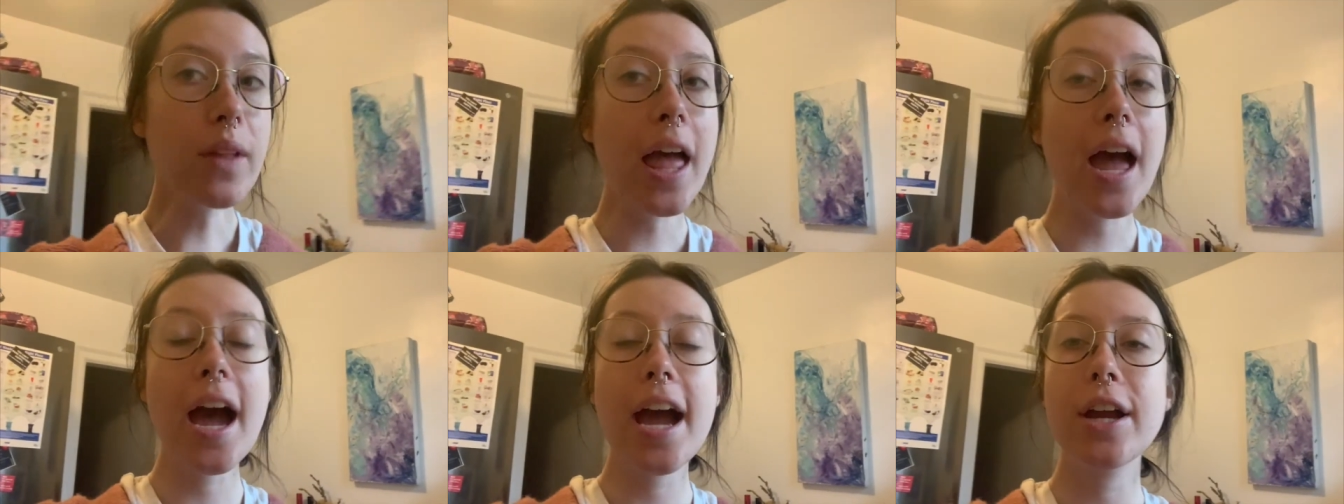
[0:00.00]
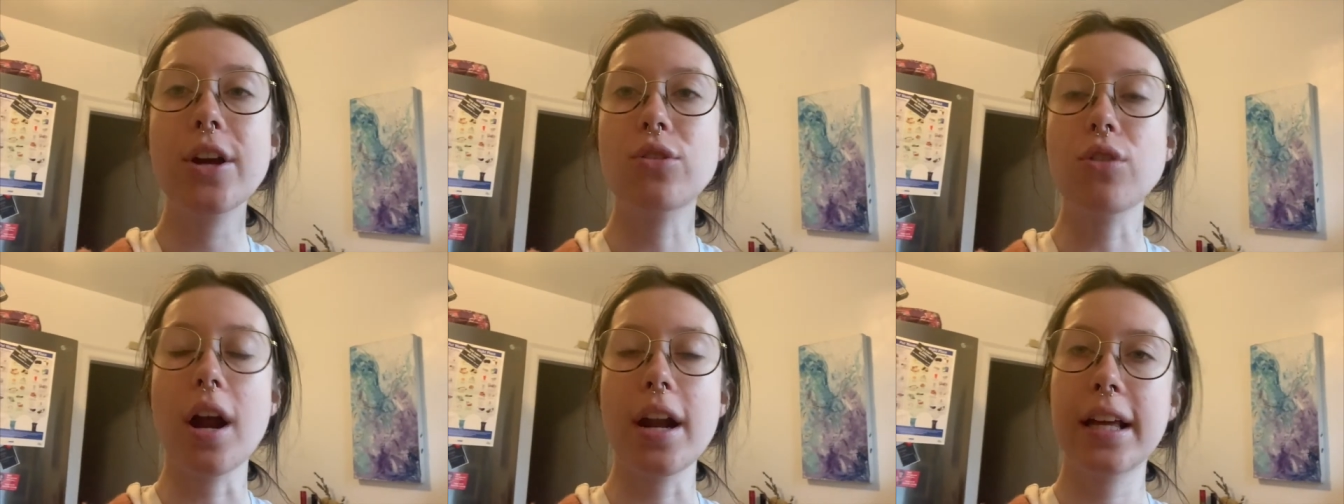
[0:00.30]
I
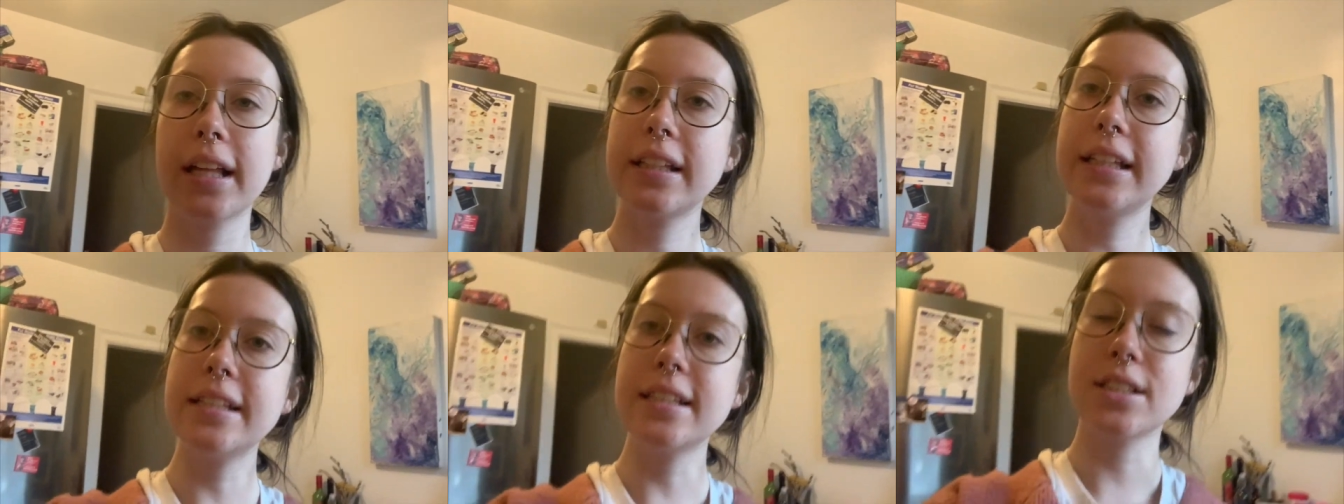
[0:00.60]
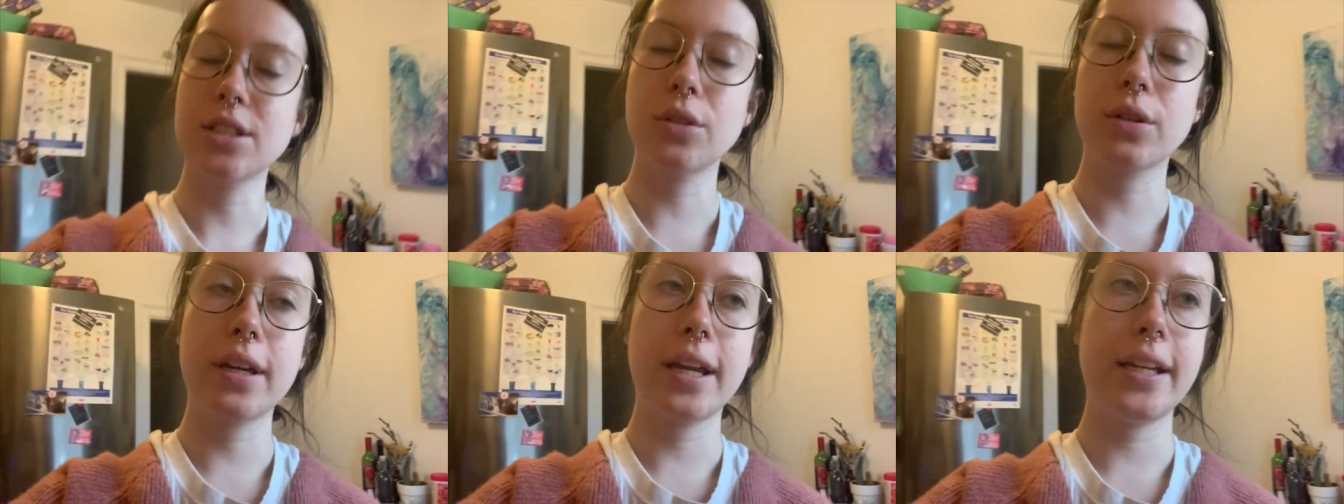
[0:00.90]
chronically
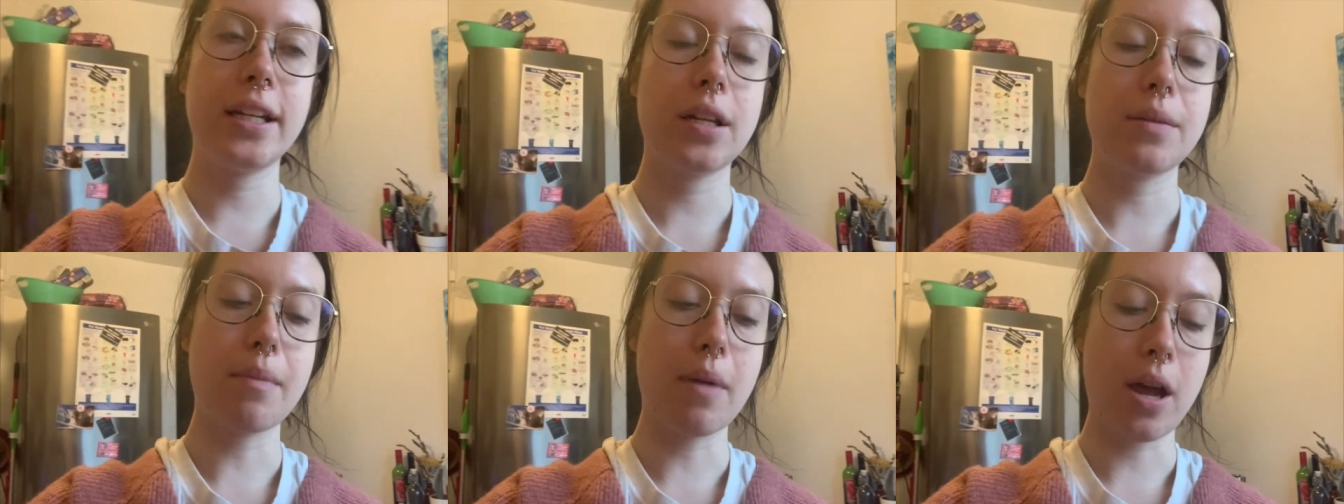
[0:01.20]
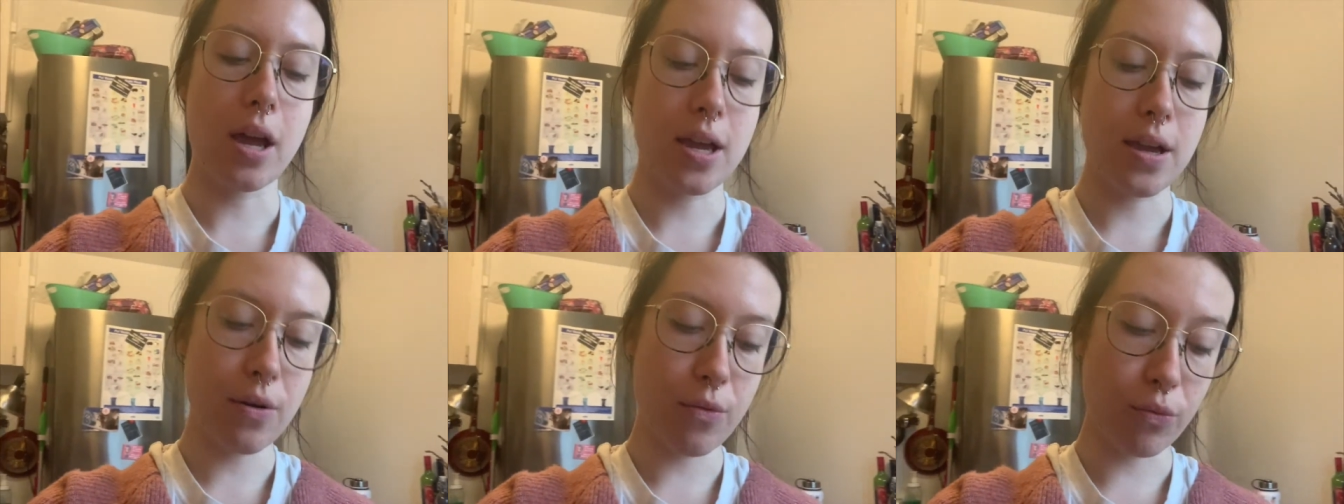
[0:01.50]
dislocated
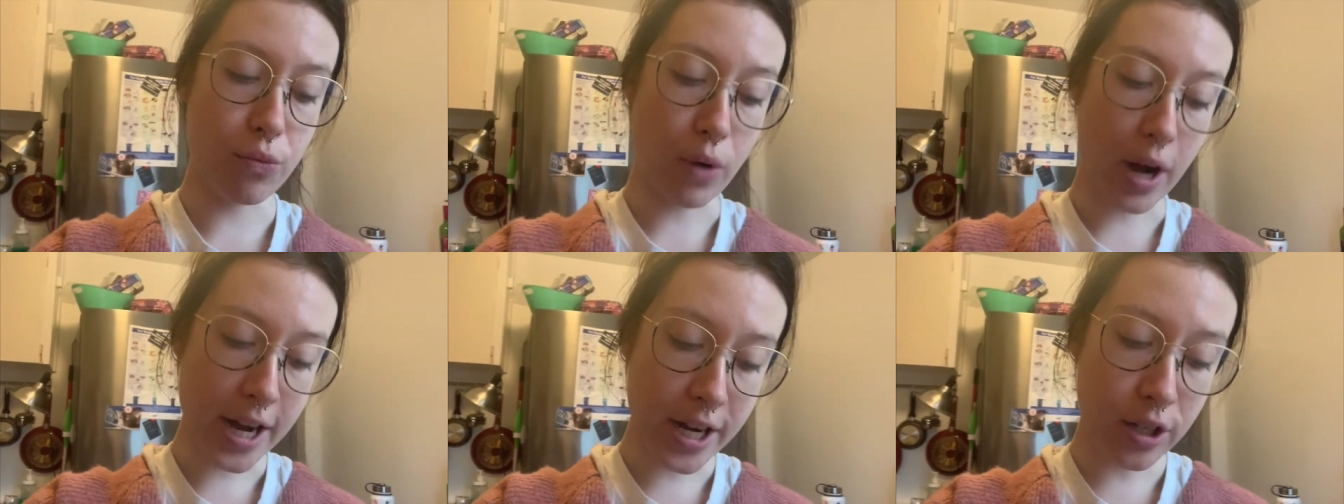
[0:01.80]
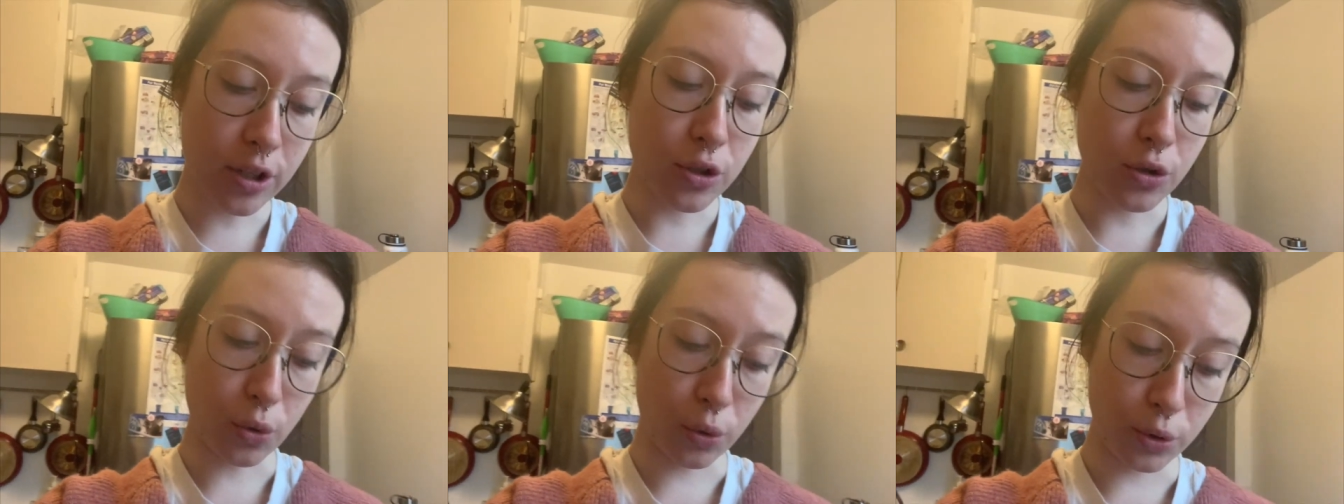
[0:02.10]
my
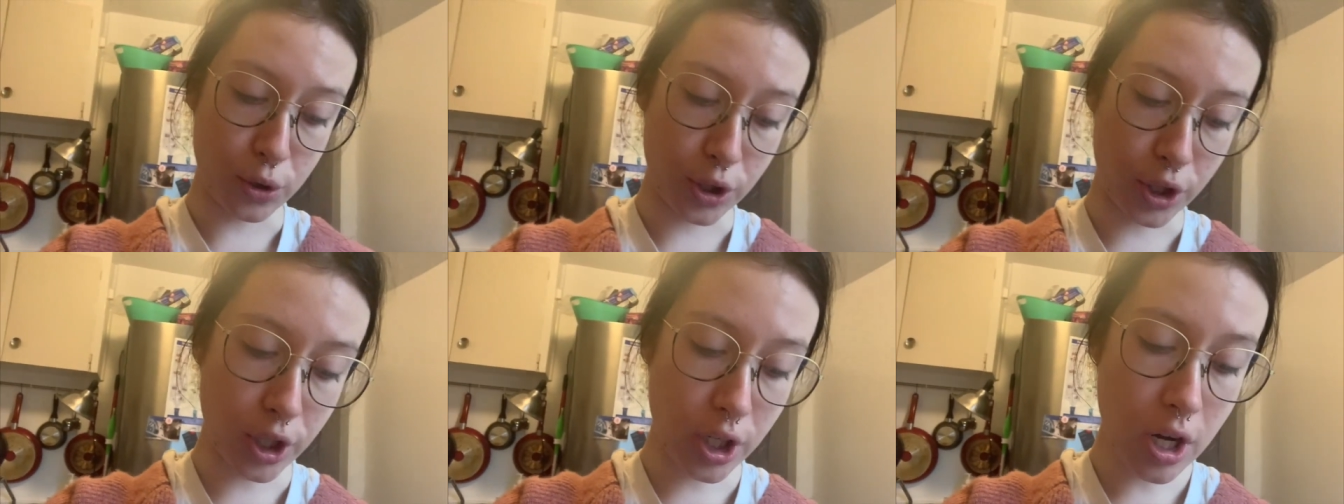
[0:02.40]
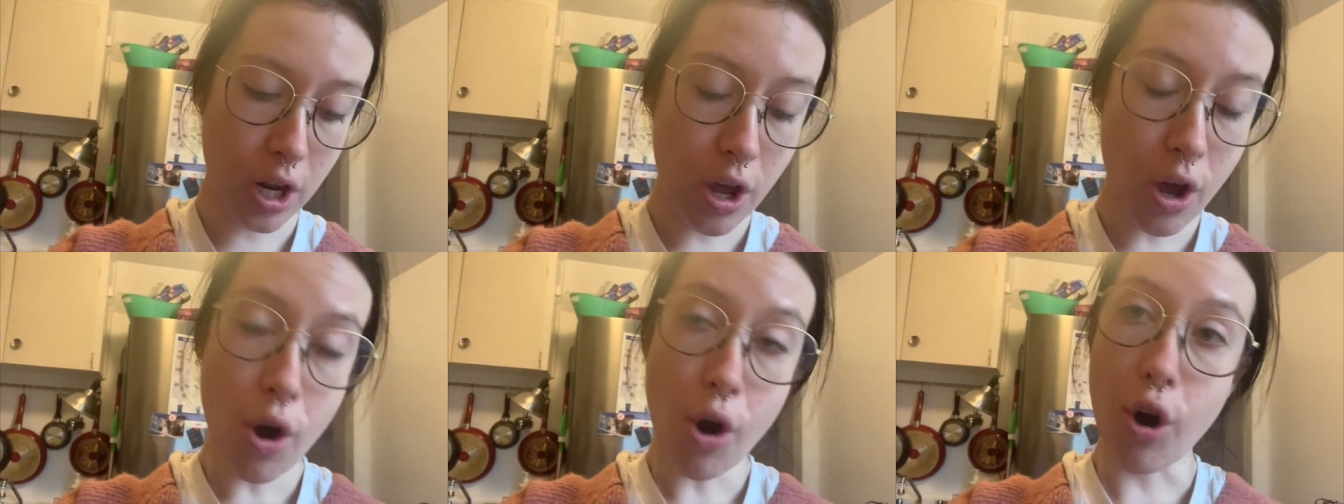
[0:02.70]
right shoulder
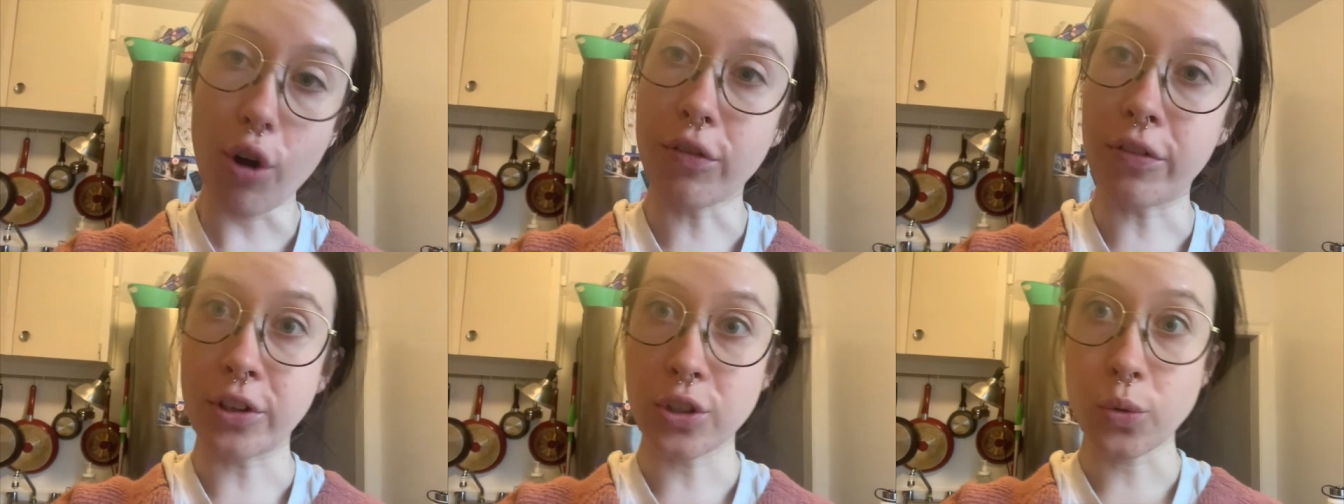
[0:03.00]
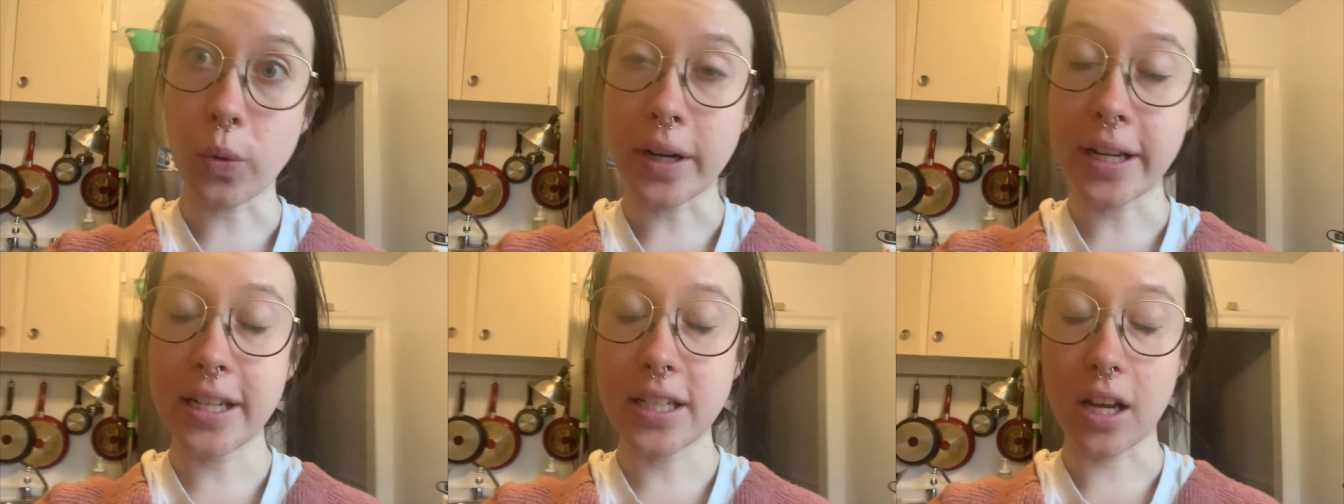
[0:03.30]
over
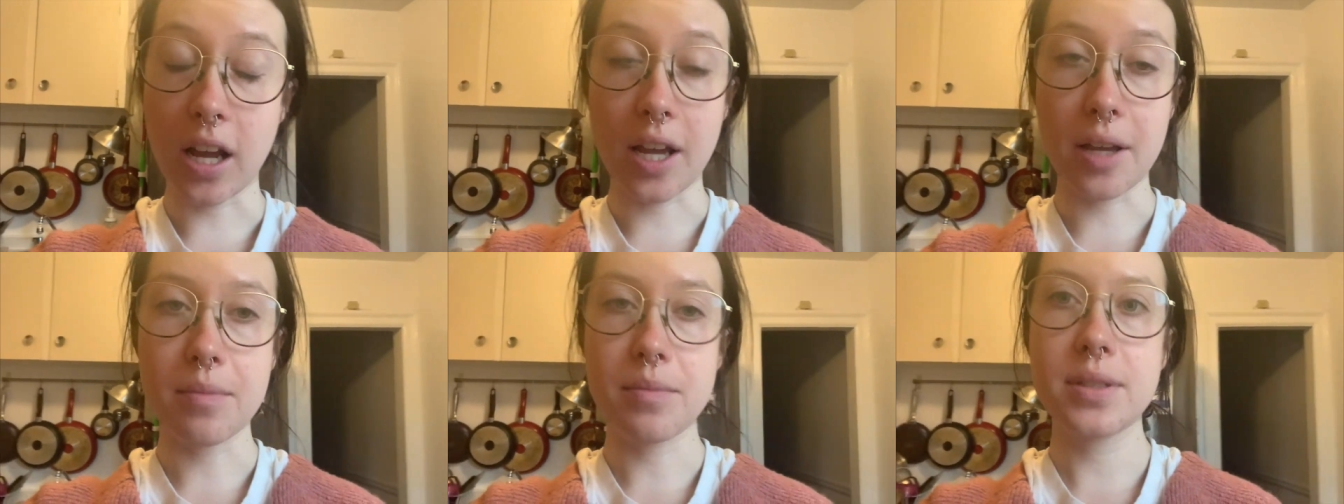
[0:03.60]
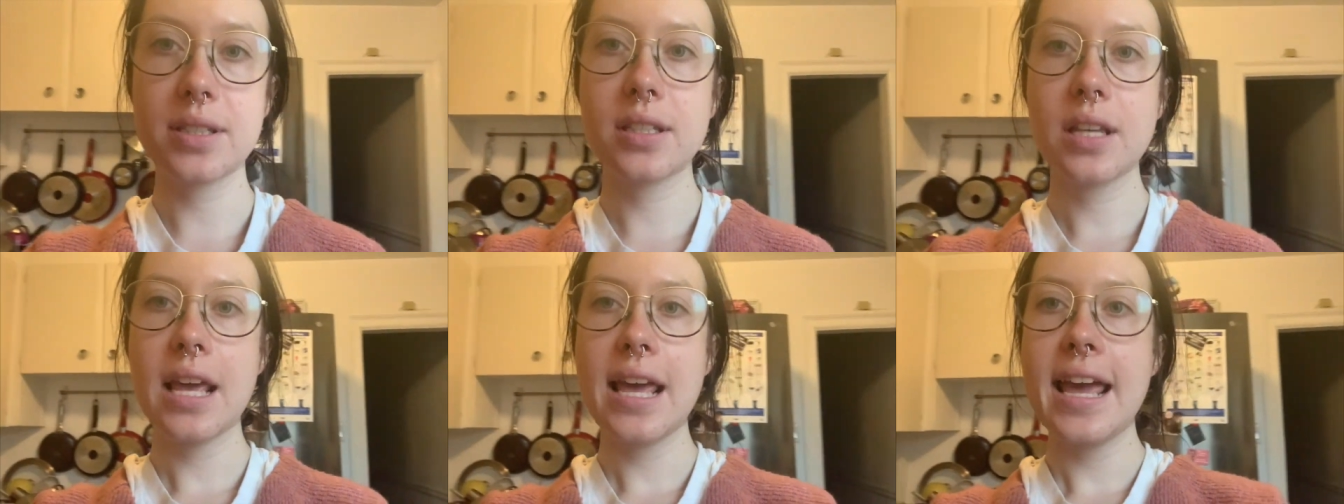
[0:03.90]
20
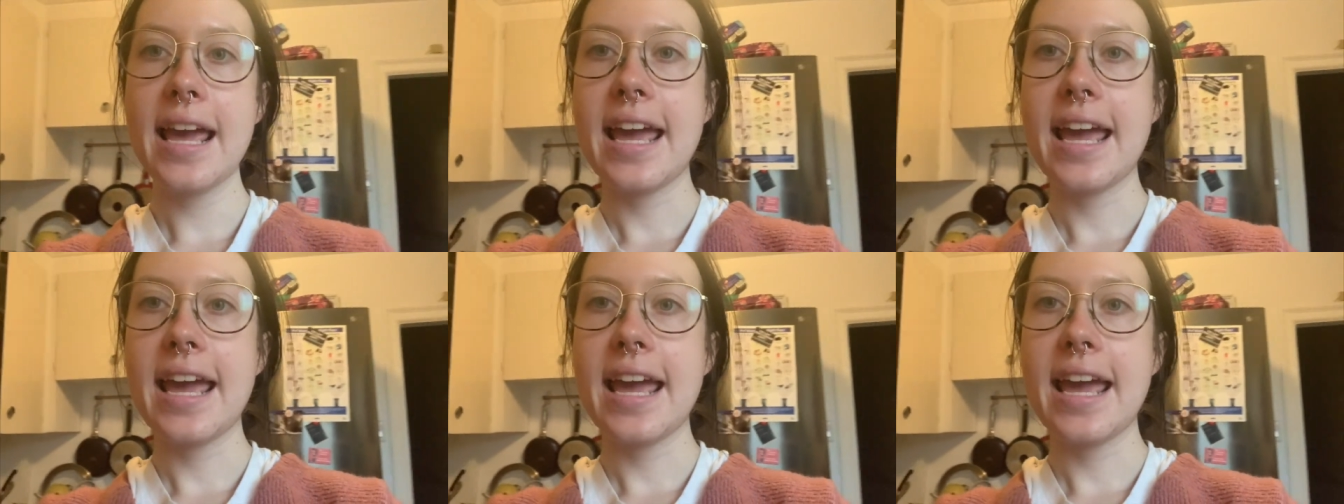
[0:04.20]
times.